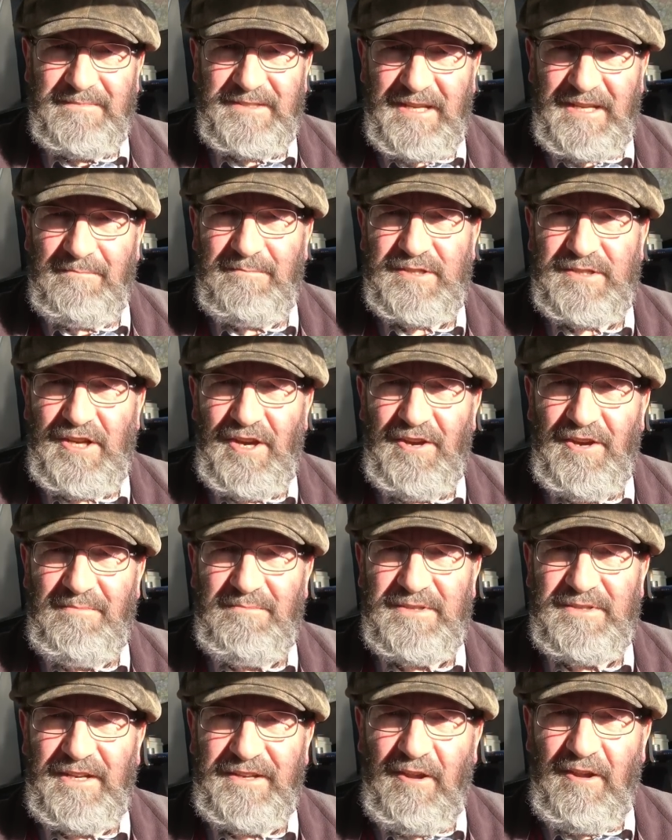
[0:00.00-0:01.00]

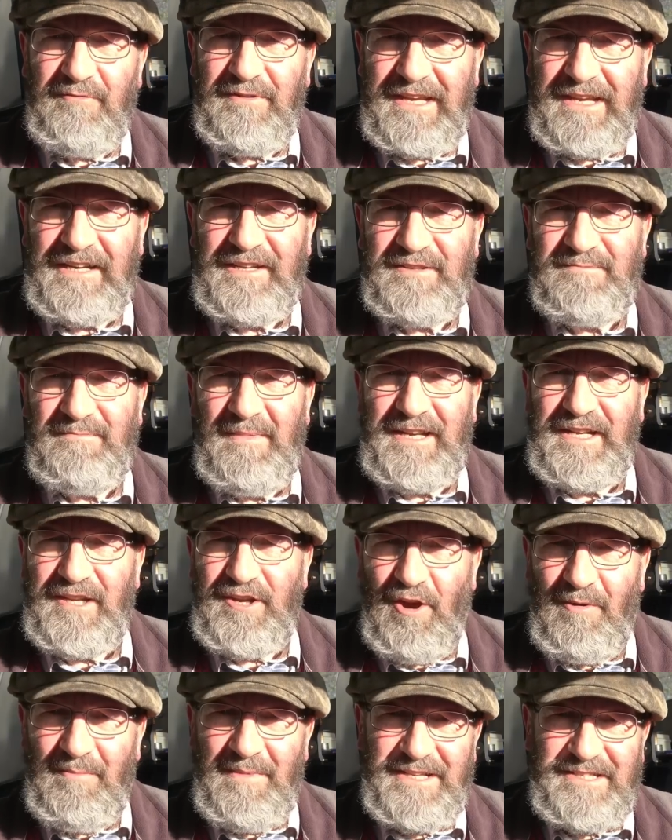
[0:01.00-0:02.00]
sometimes I don't get as many
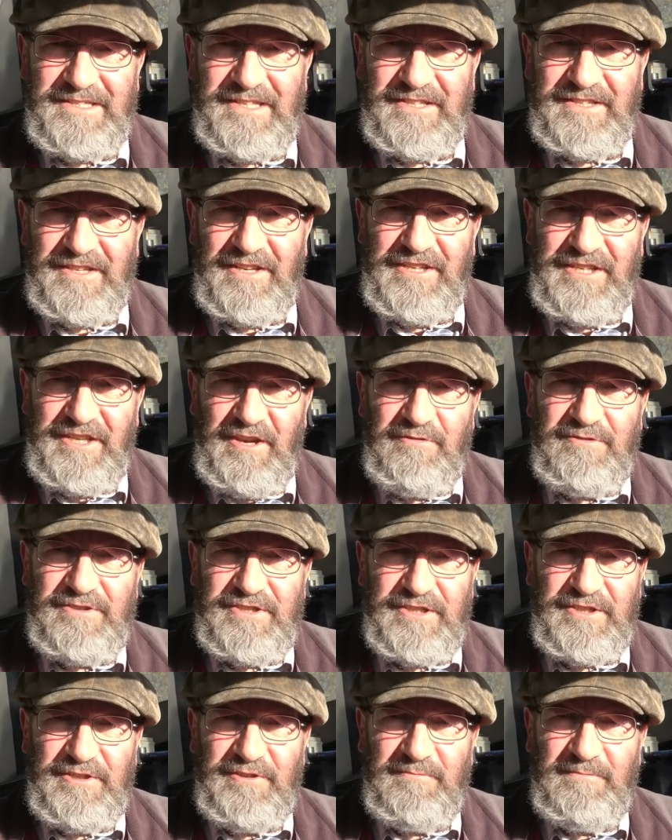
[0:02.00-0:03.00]
comments as I
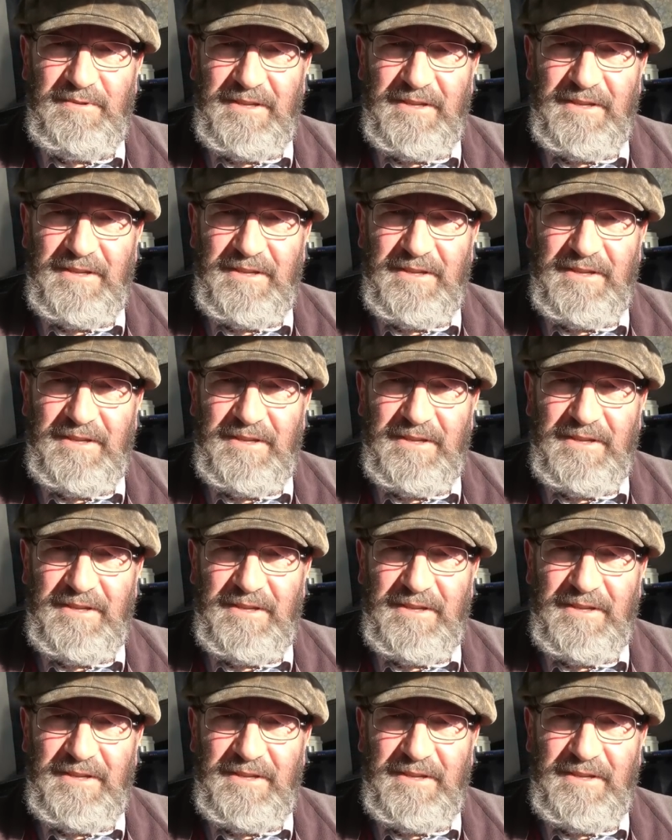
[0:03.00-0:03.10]
used to,